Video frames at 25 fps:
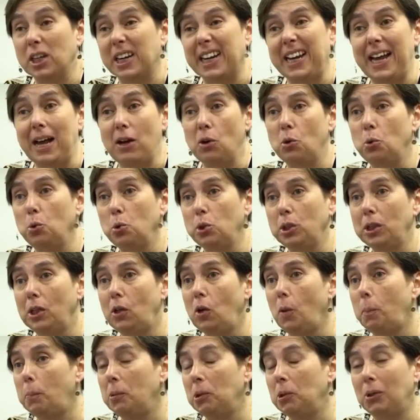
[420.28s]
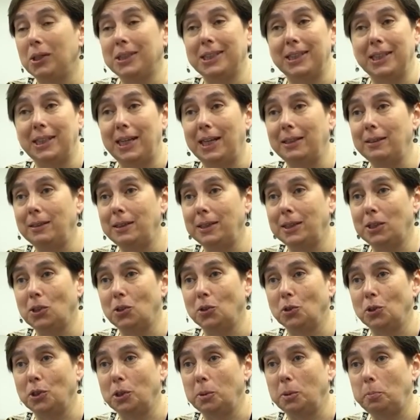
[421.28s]
before
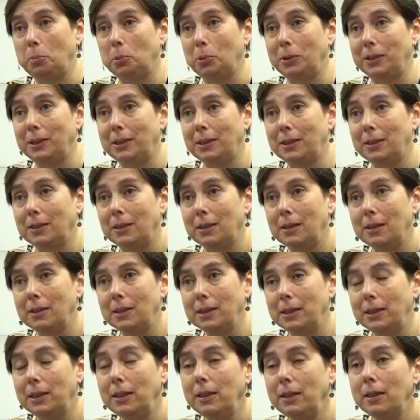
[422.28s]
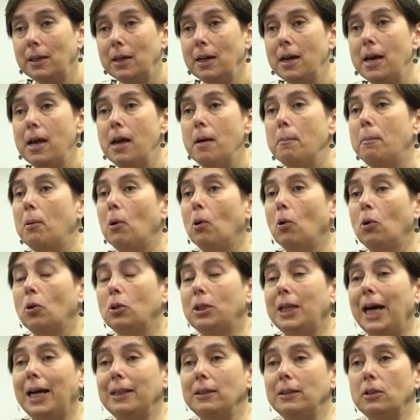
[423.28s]
or after, right?
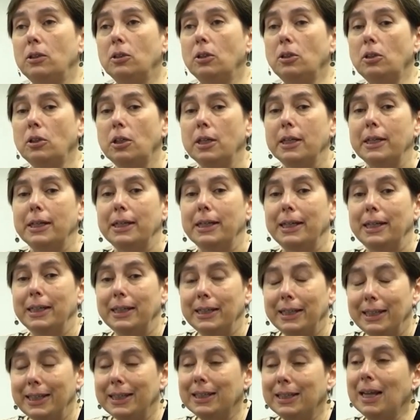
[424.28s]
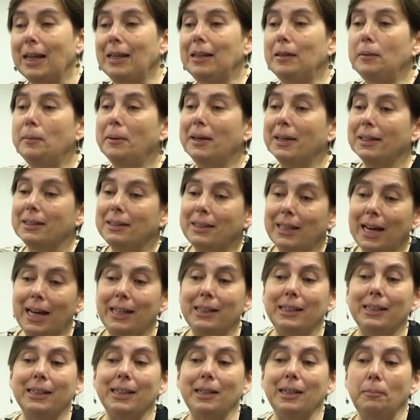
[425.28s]
Therefore, this
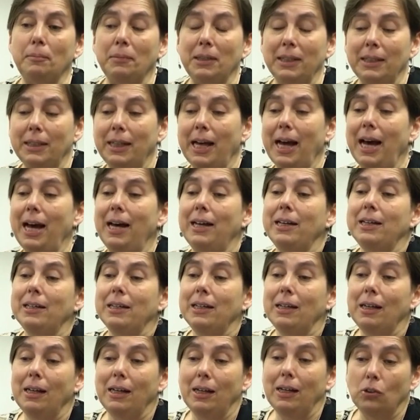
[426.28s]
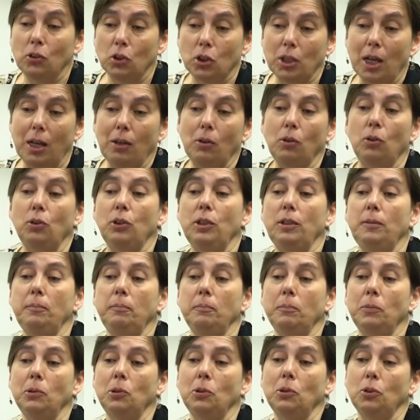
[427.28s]
freedom that column
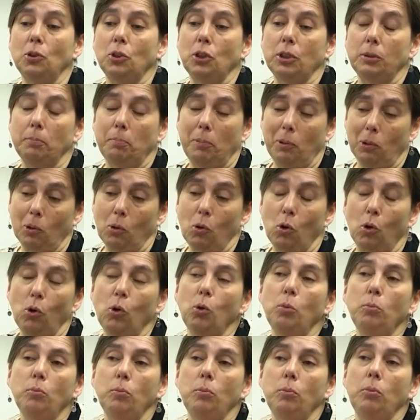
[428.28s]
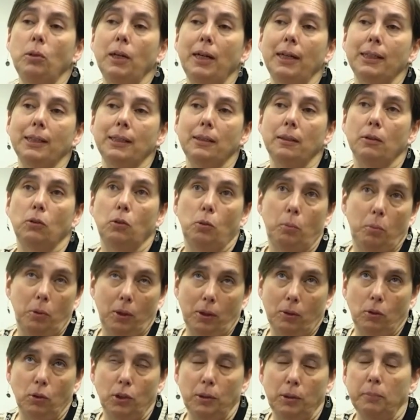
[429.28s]
algorithms or decomposition algorithms
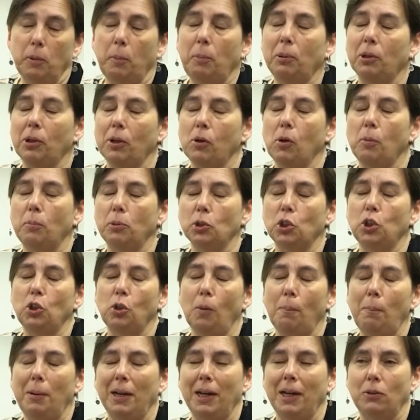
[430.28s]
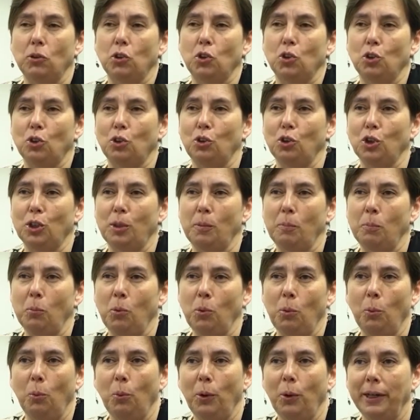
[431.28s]
give me is very good for
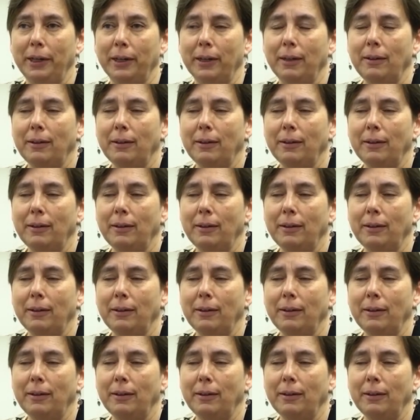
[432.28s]
us.